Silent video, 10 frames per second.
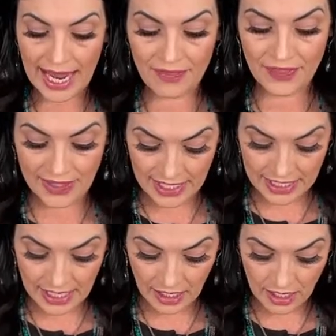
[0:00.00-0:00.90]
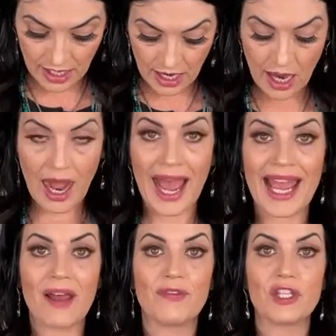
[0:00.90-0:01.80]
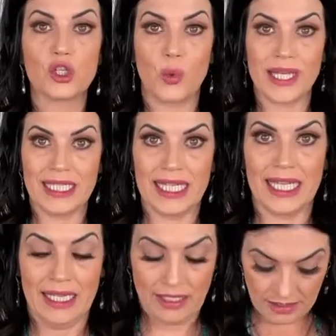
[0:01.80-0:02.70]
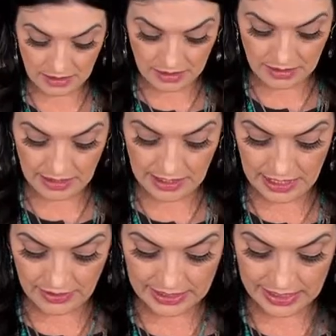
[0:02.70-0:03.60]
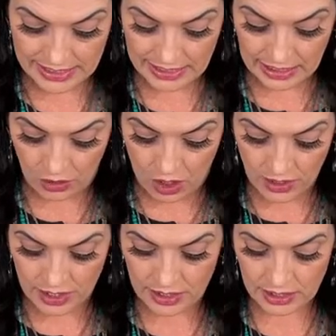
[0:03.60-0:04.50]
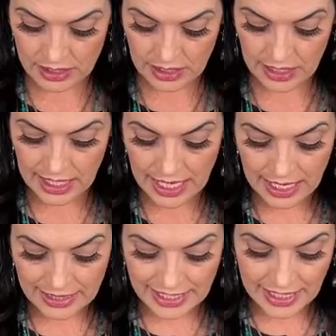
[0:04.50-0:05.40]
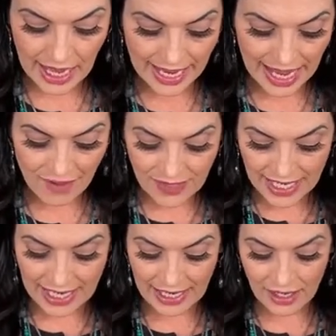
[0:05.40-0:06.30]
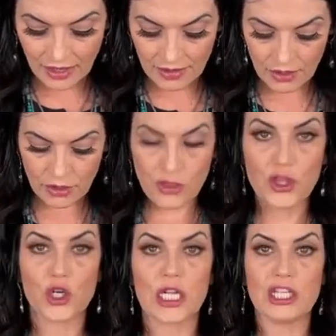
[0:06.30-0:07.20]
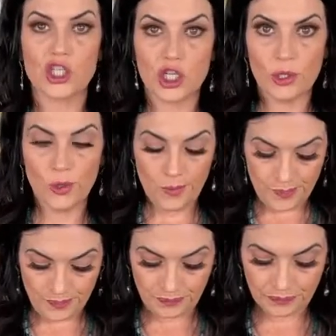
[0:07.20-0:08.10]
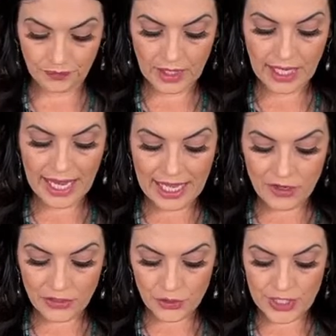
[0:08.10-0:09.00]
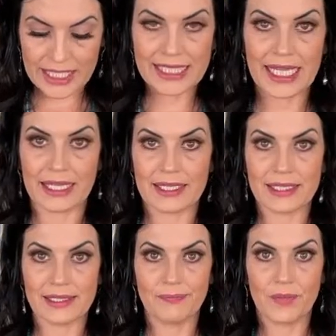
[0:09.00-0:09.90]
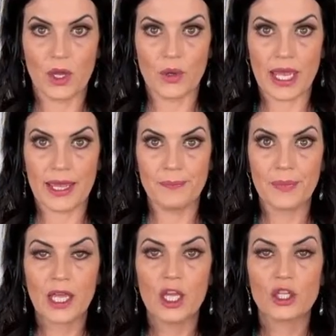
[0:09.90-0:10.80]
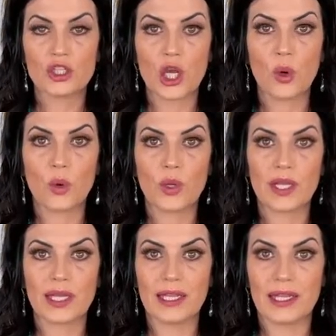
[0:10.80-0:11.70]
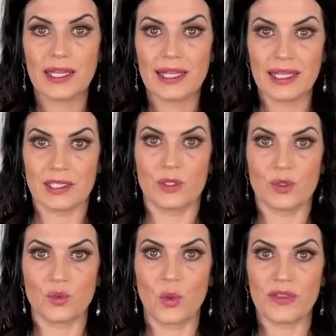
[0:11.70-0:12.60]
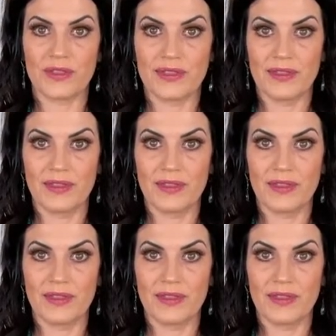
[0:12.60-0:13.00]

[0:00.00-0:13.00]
And then I have the 20 and this is at the longest. Then I have a 32 and a 36, okay? So guess what